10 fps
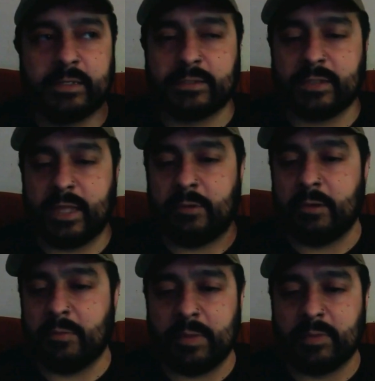So that way
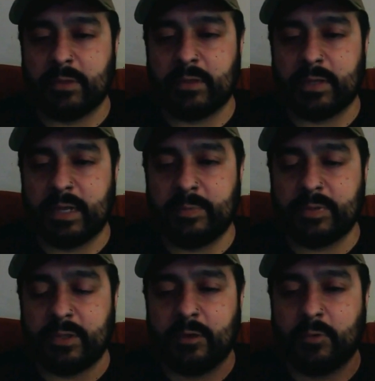when people look up,
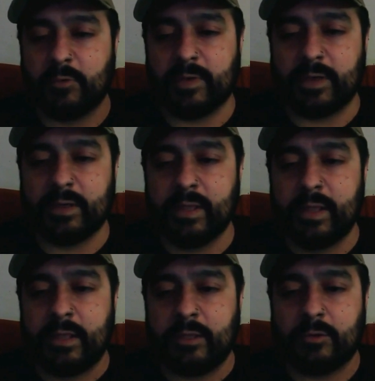roofing,
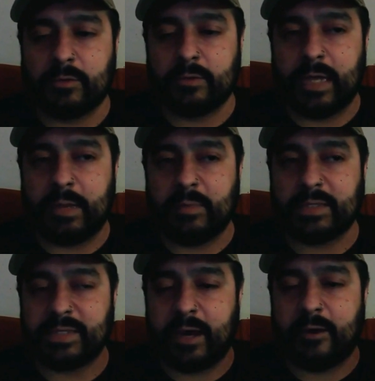your name
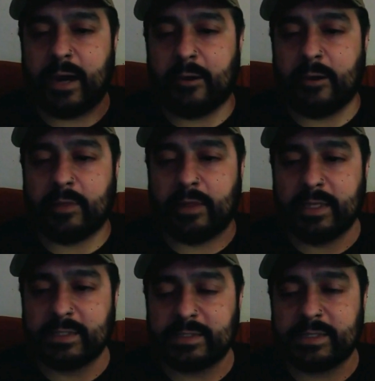gets higher and higher on the
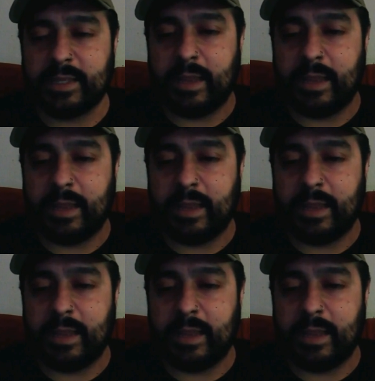list.